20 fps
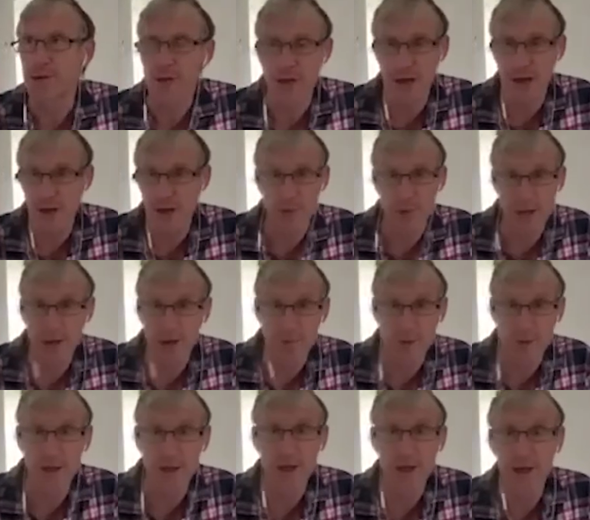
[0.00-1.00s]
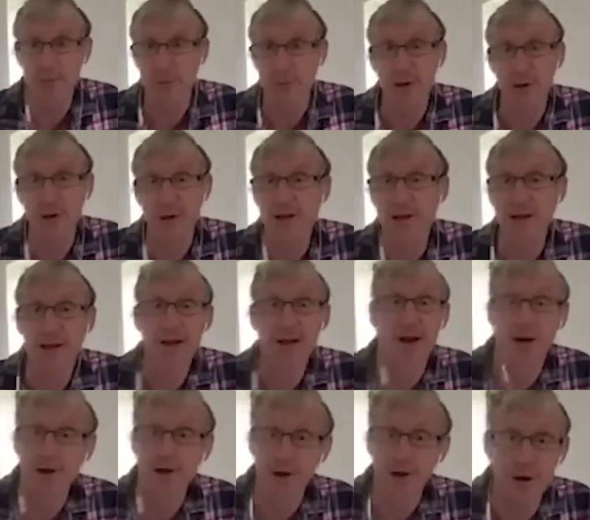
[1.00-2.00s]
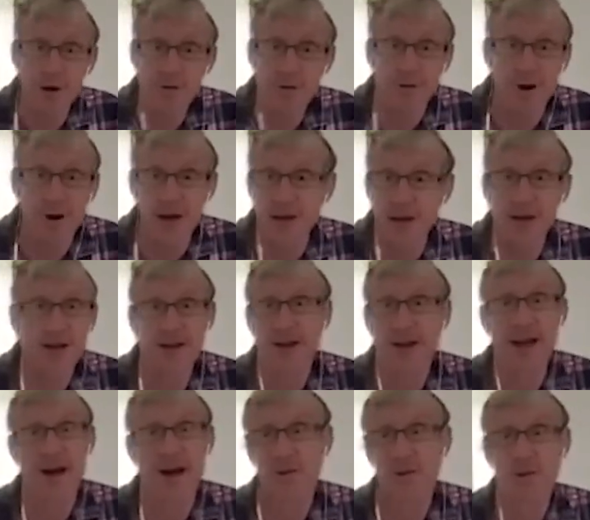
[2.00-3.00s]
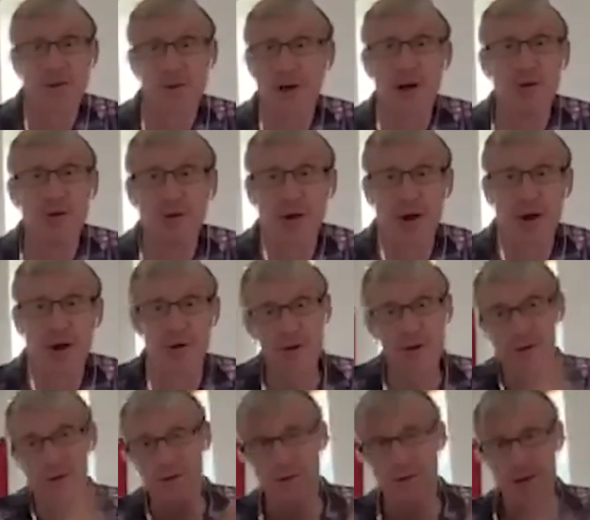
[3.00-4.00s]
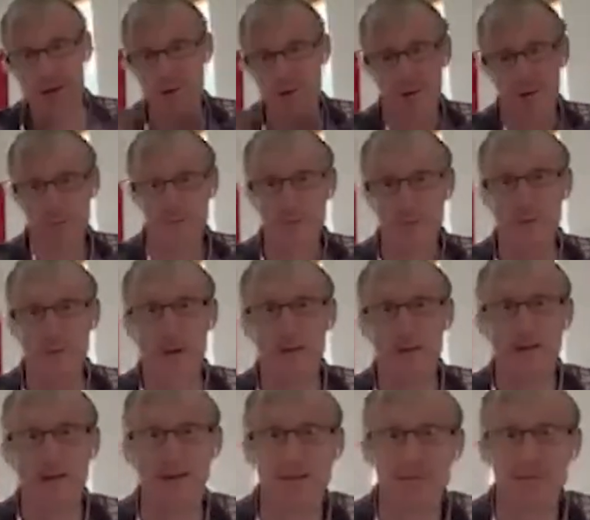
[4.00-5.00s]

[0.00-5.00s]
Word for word: I had with that particular bird? I could go and find it now. There's no chance because it's on 20